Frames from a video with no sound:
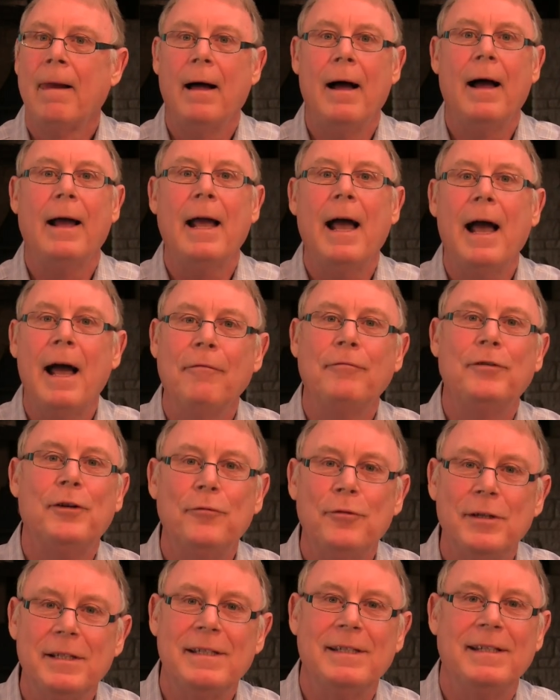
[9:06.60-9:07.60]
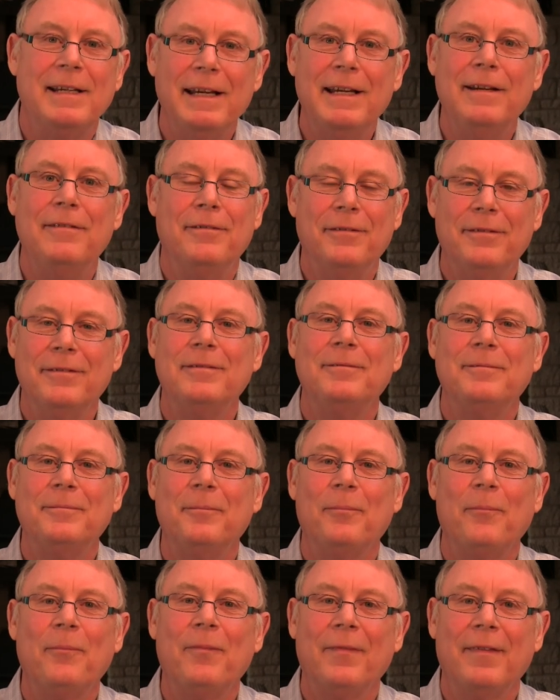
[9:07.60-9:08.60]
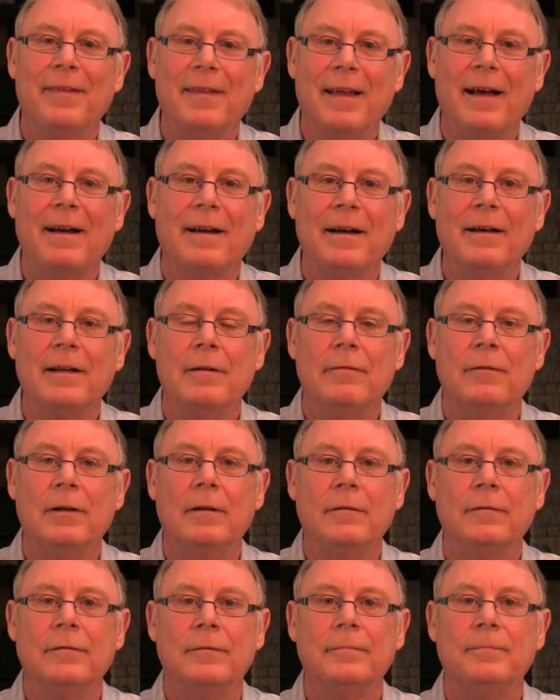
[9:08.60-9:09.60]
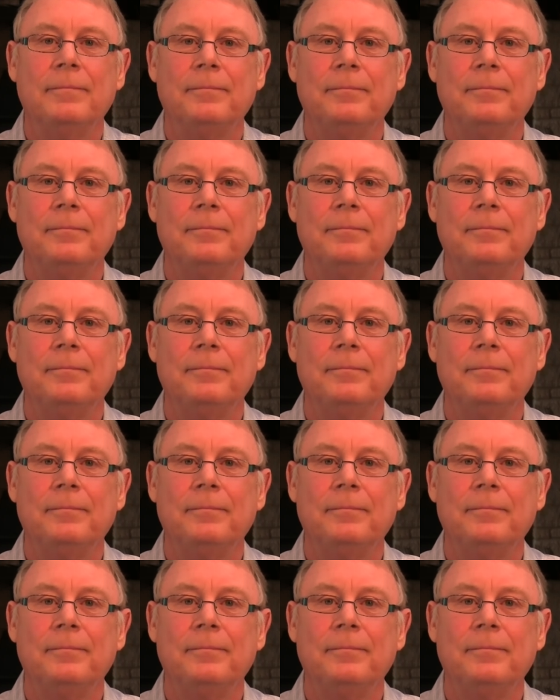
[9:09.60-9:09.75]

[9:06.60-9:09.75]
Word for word: I have to receive that kind of love.